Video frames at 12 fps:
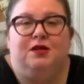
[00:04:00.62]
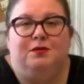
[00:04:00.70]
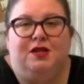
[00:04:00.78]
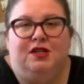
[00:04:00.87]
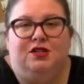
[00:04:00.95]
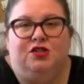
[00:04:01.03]

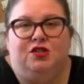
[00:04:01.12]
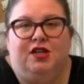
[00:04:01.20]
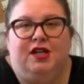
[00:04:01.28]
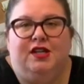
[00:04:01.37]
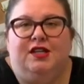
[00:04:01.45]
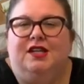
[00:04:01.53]

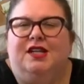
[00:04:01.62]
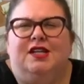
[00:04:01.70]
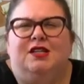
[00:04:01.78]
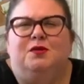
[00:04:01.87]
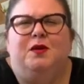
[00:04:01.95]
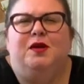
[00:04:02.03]
ministry,
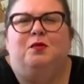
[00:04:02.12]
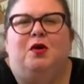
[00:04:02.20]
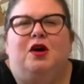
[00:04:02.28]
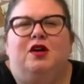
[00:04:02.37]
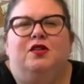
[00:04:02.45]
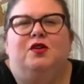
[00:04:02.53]
getting to be a
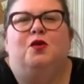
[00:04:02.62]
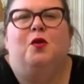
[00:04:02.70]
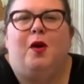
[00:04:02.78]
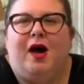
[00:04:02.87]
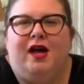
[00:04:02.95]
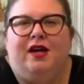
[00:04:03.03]
part of the
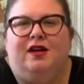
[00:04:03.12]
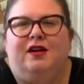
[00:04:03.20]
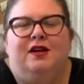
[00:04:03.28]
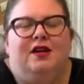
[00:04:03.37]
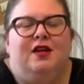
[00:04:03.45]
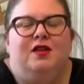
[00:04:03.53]
choir,
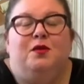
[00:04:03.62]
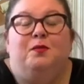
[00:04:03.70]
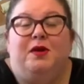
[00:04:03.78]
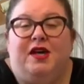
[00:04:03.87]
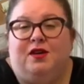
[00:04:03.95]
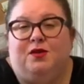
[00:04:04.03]
the
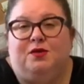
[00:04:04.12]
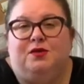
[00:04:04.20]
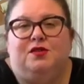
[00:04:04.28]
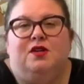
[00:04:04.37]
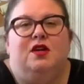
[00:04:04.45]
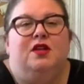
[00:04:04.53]

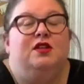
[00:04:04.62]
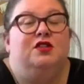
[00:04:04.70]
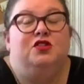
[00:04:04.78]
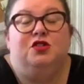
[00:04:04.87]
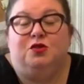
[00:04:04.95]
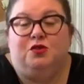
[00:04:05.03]
bells, the
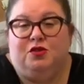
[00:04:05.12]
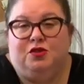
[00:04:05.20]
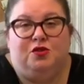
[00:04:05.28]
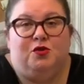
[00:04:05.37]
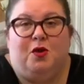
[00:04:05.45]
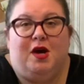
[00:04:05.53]

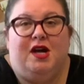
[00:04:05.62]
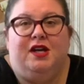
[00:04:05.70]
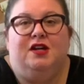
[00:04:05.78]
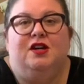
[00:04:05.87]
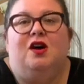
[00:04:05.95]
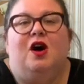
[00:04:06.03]
children's
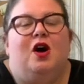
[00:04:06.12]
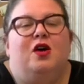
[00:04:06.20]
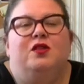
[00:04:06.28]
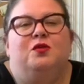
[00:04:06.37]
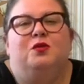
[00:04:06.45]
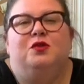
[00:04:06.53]
choir, all
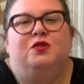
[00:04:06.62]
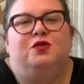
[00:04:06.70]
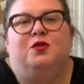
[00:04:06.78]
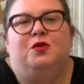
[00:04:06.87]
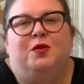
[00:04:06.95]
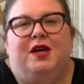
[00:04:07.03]
the
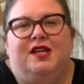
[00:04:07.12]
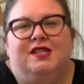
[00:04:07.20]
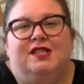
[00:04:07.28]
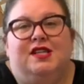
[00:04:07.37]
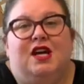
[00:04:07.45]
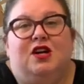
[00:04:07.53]
wonderful ways
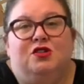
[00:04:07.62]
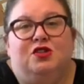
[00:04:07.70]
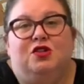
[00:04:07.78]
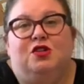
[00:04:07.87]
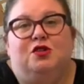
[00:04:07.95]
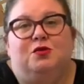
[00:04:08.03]
that our
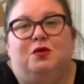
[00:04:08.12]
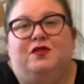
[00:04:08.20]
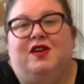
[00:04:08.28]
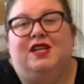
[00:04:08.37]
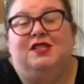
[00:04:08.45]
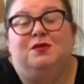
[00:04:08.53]
church
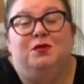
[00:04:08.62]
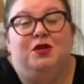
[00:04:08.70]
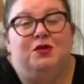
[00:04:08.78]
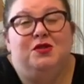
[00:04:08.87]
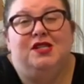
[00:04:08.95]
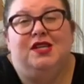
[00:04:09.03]
provides
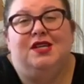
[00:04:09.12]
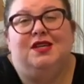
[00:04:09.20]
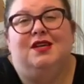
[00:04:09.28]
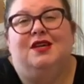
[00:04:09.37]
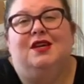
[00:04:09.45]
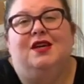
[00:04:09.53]

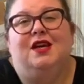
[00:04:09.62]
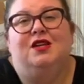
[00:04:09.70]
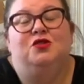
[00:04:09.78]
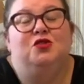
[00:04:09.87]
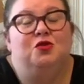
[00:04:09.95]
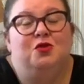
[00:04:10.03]
music
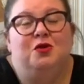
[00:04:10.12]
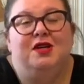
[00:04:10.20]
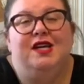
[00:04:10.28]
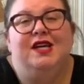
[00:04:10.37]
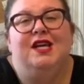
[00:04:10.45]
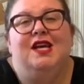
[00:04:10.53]
and
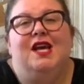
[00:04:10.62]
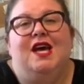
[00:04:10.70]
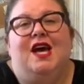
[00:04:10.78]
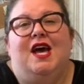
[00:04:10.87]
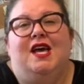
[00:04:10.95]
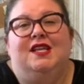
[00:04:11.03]
joy
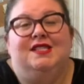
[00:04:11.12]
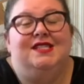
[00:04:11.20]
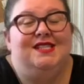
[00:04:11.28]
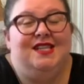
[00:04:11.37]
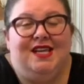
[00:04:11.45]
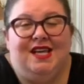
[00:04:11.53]
and
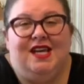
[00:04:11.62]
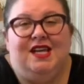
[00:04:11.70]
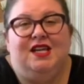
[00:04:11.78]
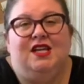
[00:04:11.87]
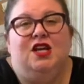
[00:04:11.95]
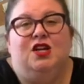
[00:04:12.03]

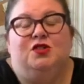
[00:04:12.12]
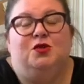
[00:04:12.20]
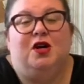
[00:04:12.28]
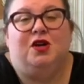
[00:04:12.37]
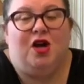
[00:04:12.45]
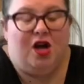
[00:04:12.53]
singing to
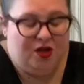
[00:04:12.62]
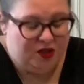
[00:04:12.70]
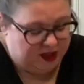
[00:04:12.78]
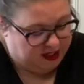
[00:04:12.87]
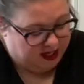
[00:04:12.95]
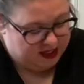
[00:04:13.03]
our
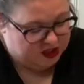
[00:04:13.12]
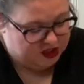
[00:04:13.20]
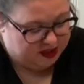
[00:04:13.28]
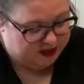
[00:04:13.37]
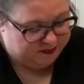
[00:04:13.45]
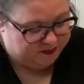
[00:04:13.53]

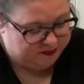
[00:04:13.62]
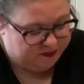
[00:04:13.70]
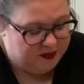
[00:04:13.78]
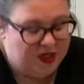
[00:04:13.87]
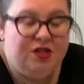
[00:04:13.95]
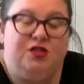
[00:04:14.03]
congregation,
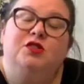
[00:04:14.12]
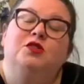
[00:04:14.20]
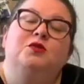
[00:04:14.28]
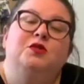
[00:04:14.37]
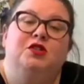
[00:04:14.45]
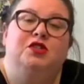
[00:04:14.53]

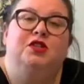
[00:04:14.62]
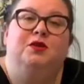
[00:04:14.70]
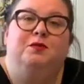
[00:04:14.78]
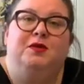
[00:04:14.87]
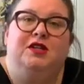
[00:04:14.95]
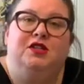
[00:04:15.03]
stewardship
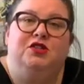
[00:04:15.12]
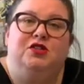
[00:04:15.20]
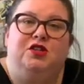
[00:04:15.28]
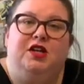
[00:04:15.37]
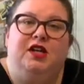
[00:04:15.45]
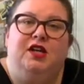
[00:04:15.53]

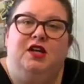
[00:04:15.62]
ministry.